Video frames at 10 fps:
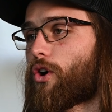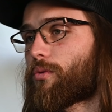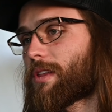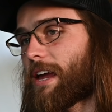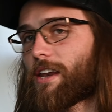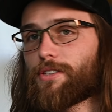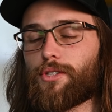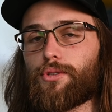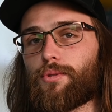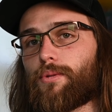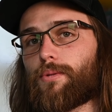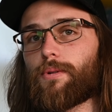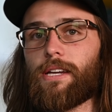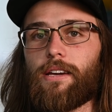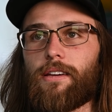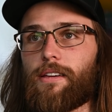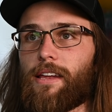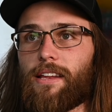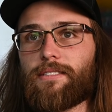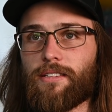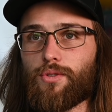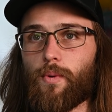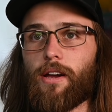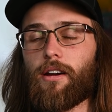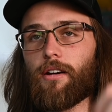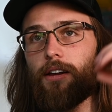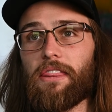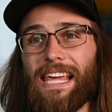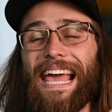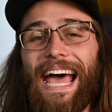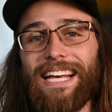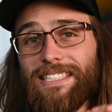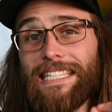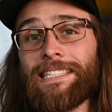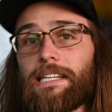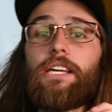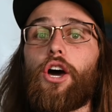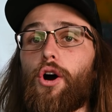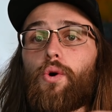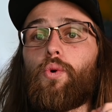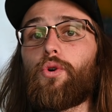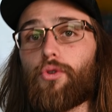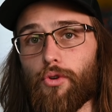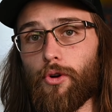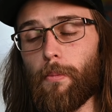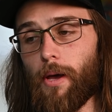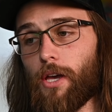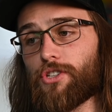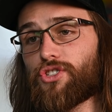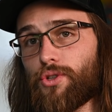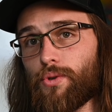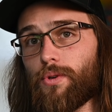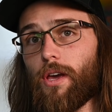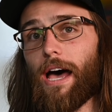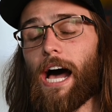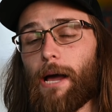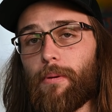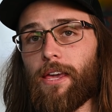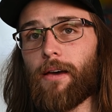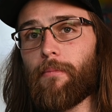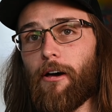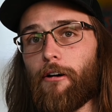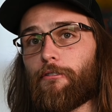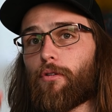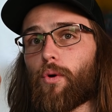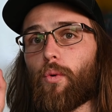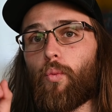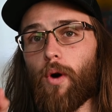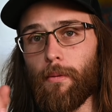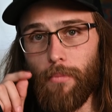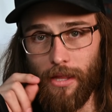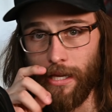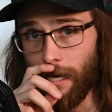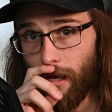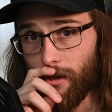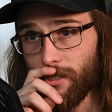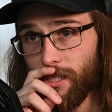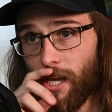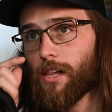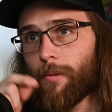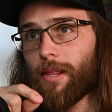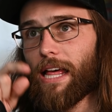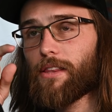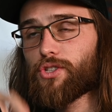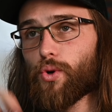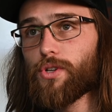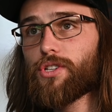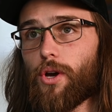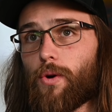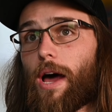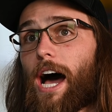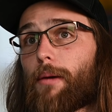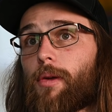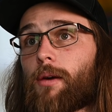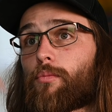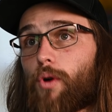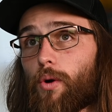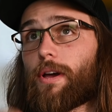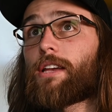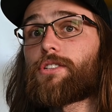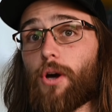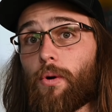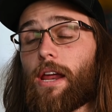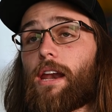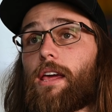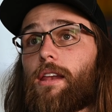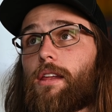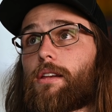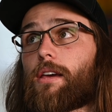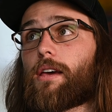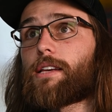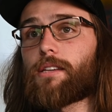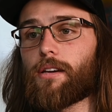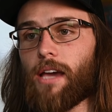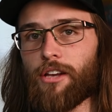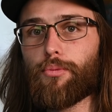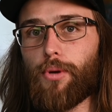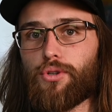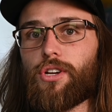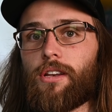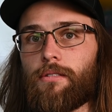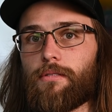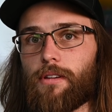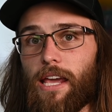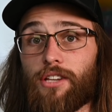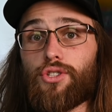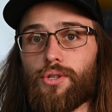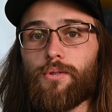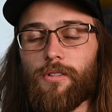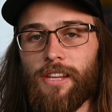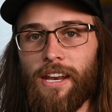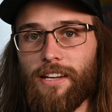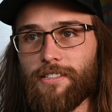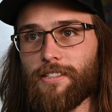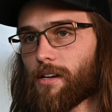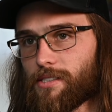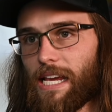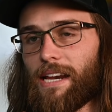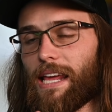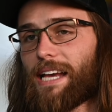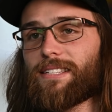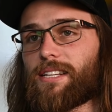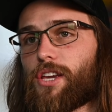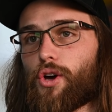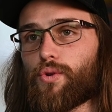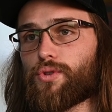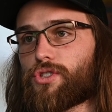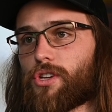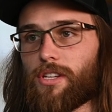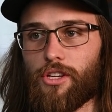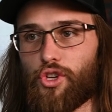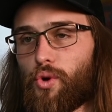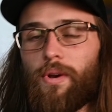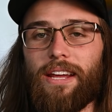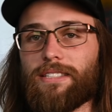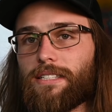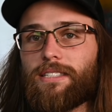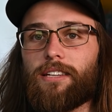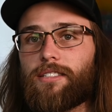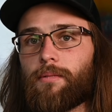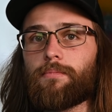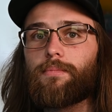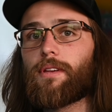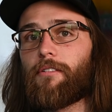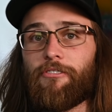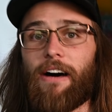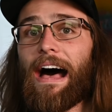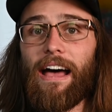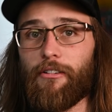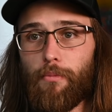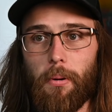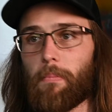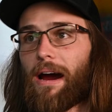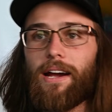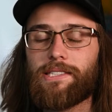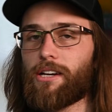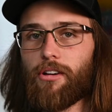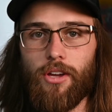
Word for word: or related to an instance where the SCO group sued IBM for $1 billion, claiming that the source code IBM wrote and donated as a contribution into Linux contained SCO's Unix Systems 5 proprietary